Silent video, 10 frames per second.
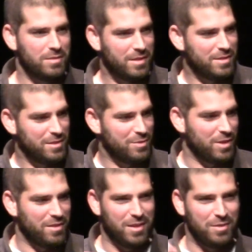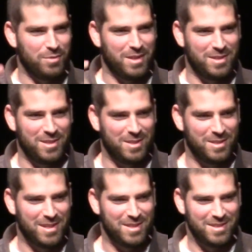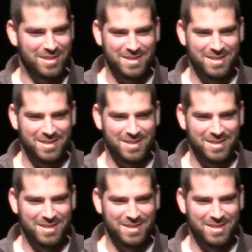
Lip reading: This is what I thought of when I saw the signing.